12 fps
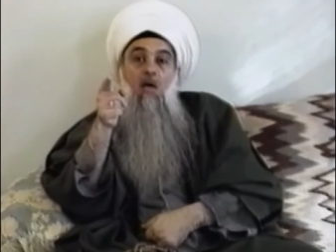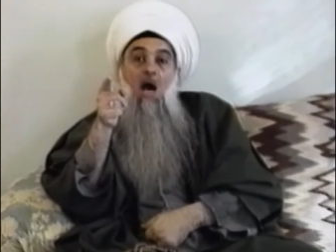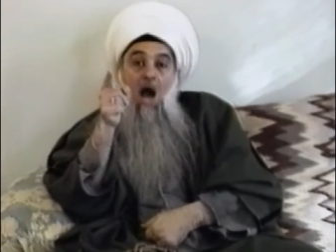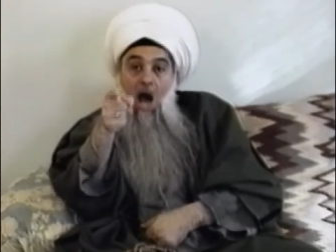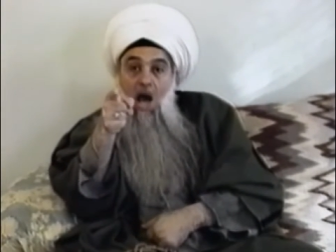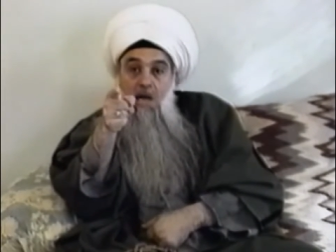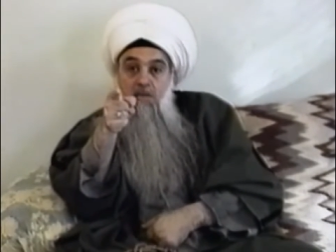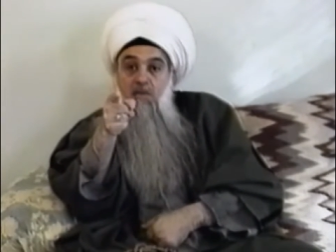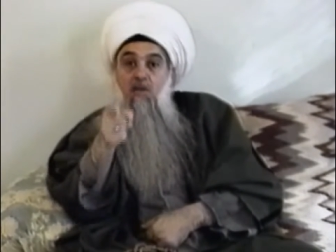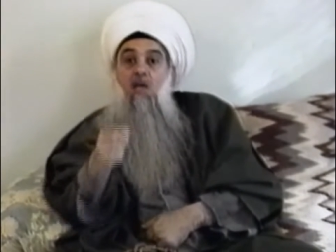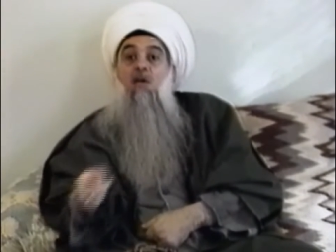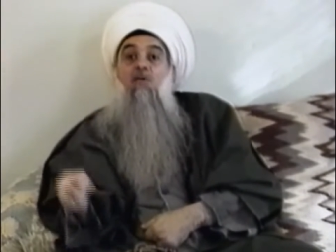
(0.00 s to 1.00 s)

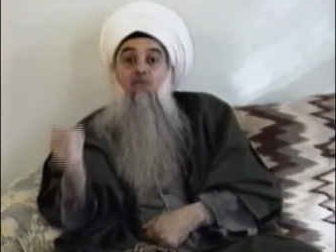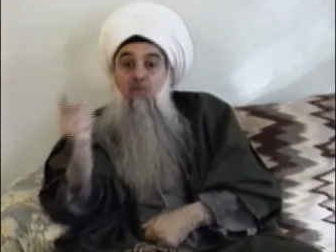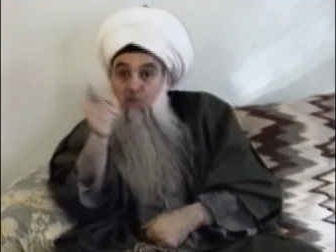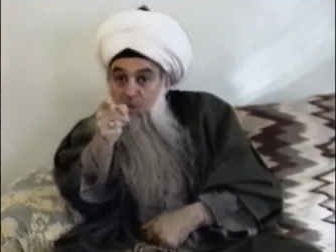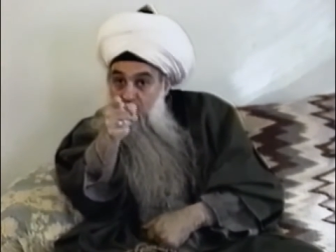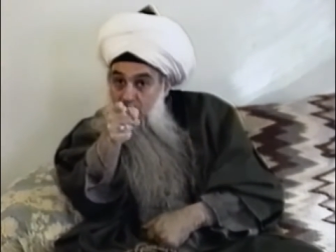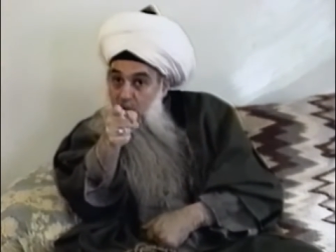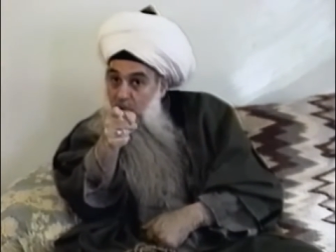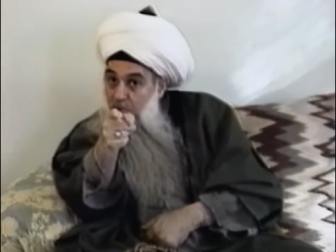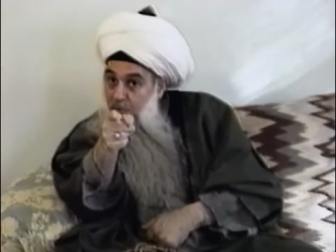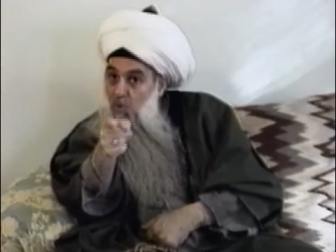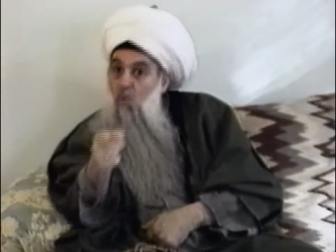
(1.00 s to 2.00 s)
hearts these
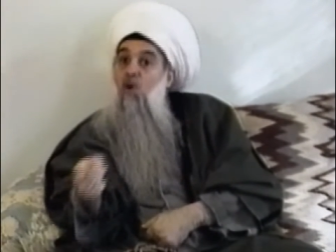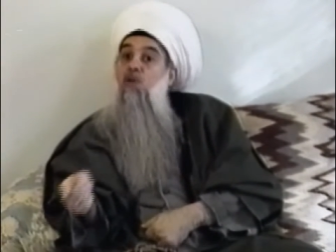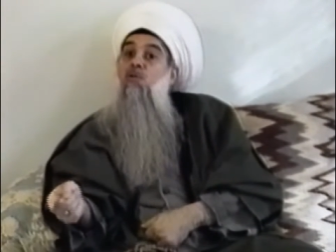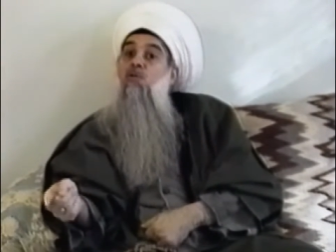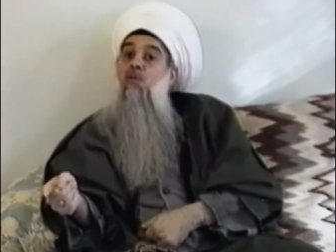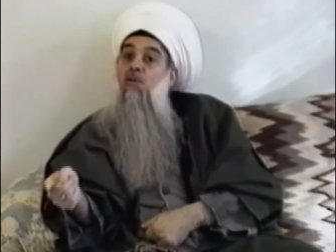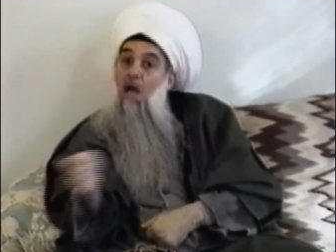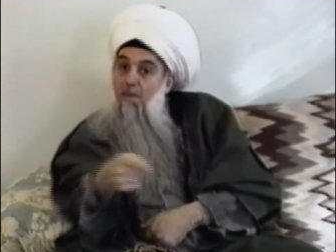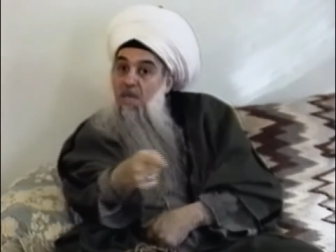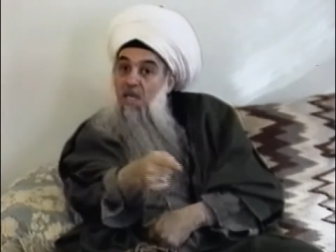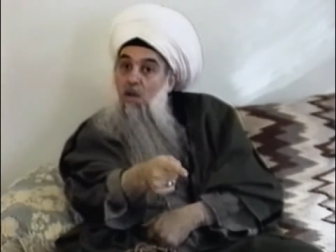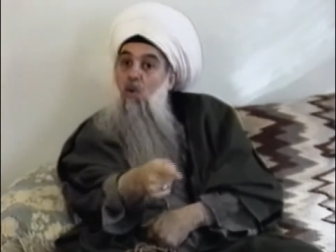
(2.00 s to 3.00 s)
viewers
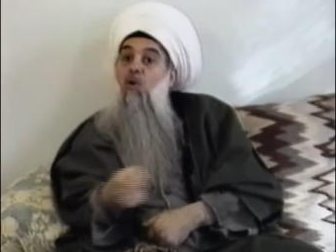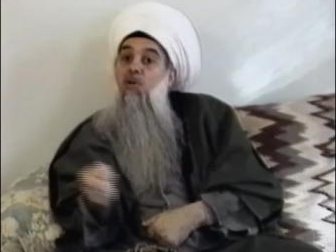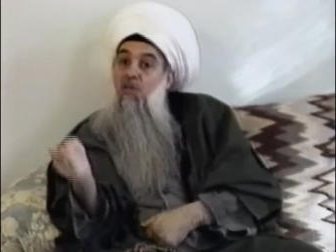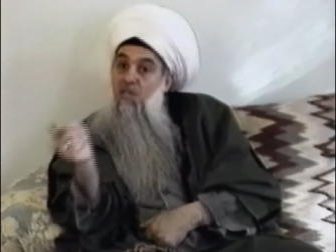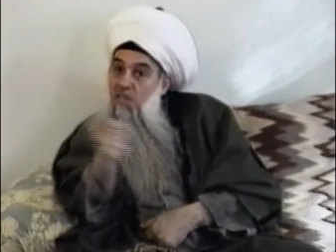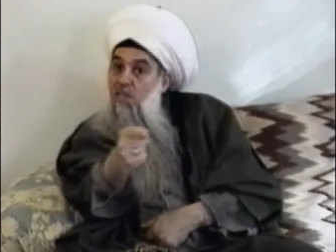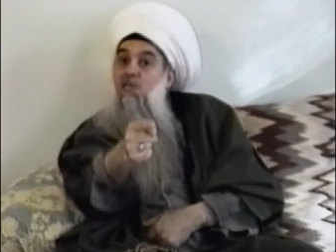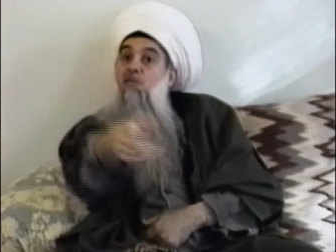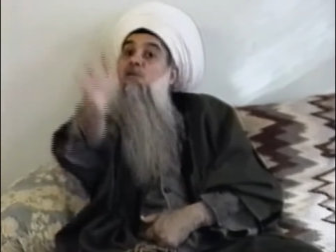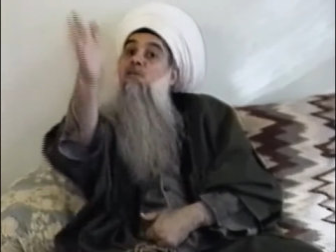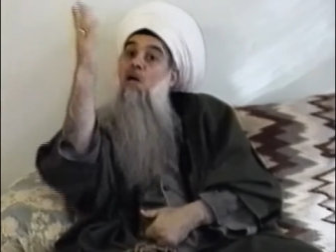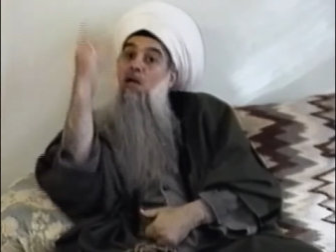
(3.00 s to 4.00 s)
coming or these
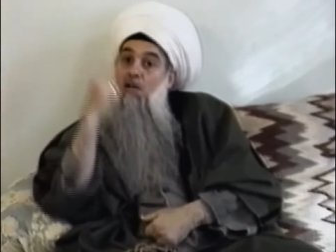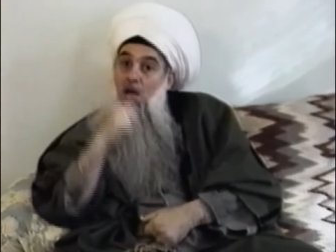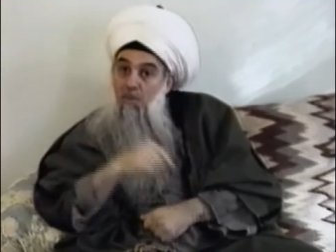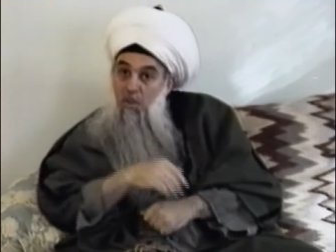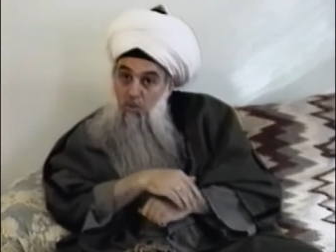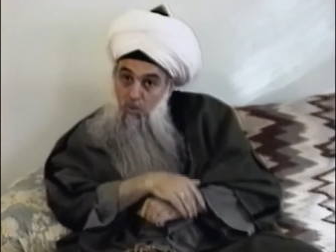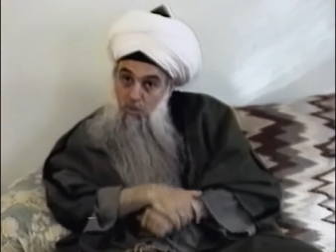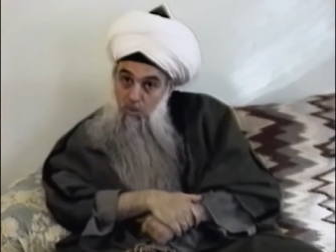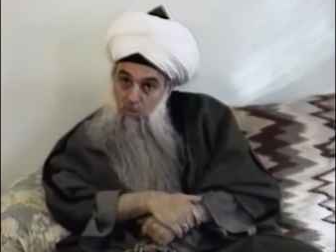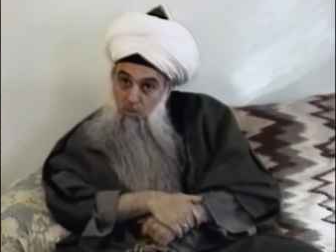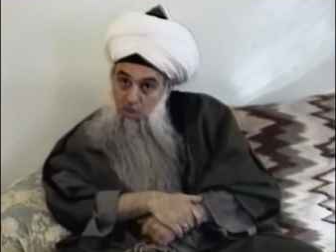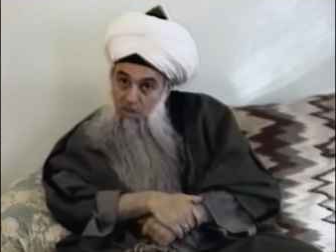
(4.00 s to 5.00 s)
listeners are coming
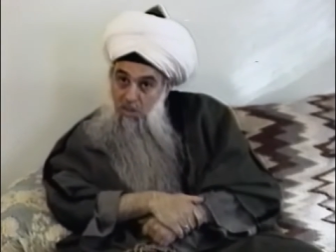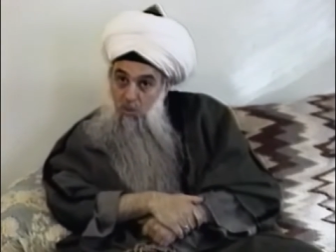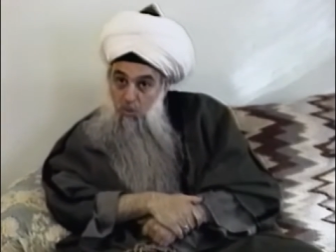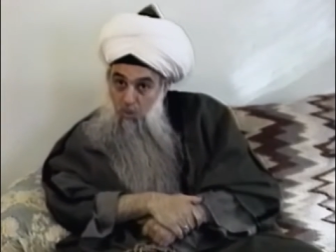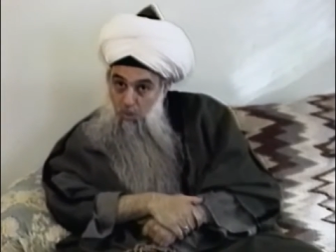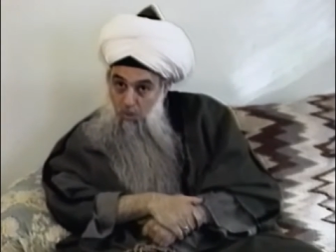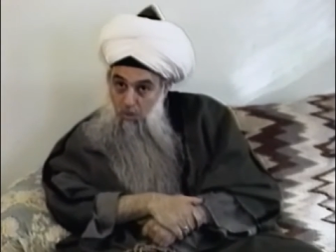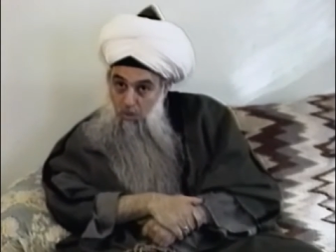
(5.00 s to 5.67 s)
to, to listen to you.